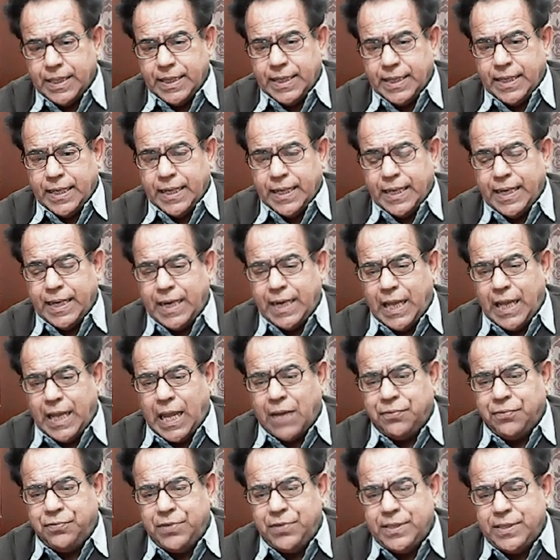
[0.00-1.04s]
Here
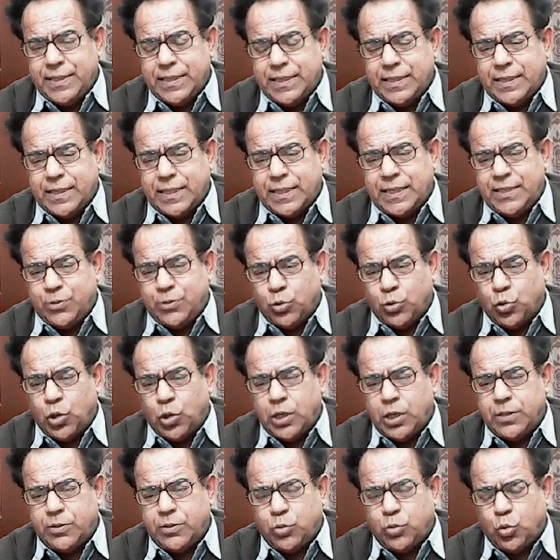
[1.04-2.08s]
F is a
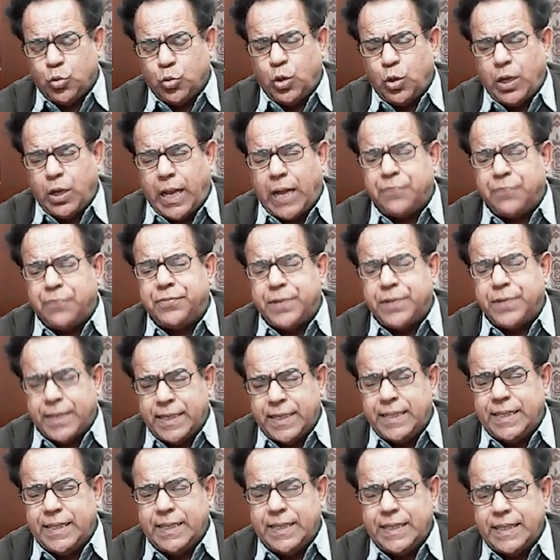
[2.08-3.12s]
threshold, so Ft,
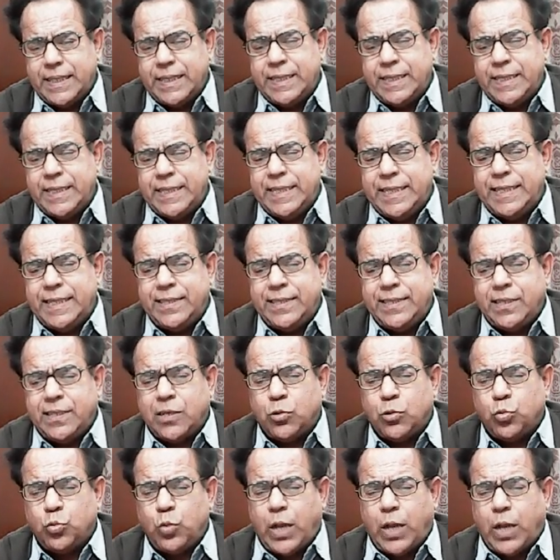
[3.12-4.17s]
E is equal
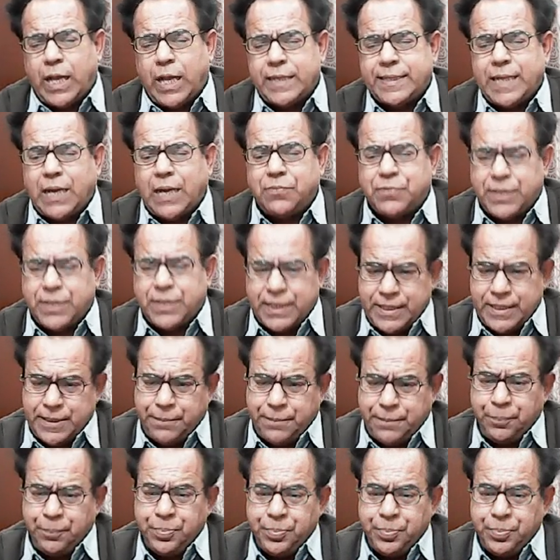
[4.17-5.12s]
to HFT.